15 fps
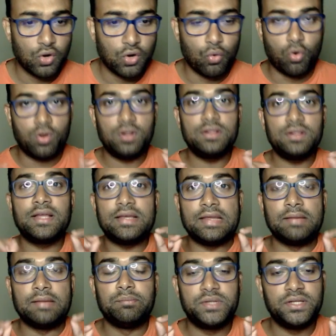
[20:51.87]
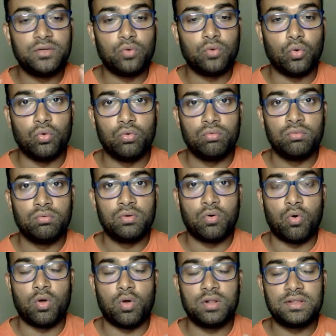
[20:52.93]
All the empty row,
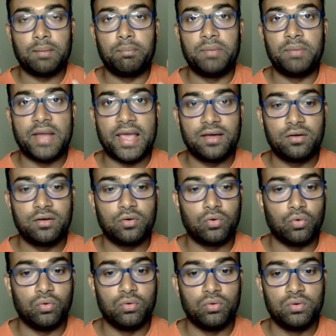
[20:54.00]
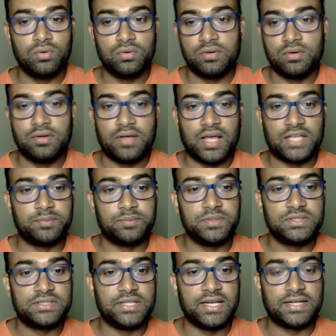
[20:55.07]
all the blank row has
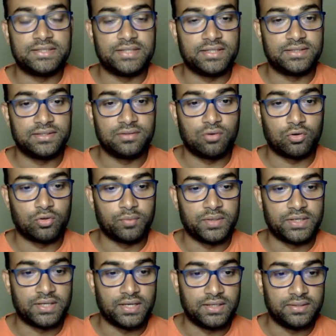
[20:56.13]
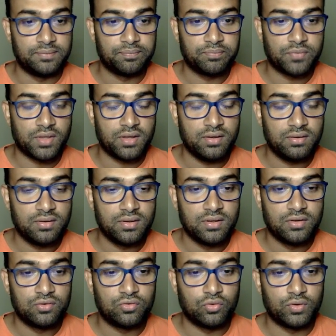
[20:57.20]
been selected automatically.
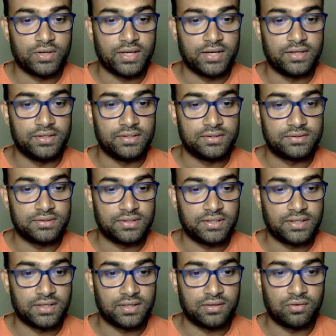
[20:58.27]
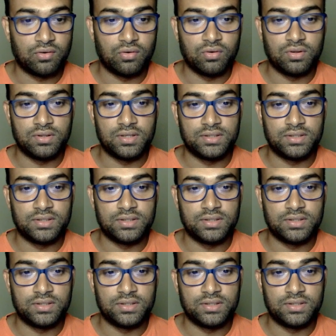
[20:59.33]
So here it is. Here all the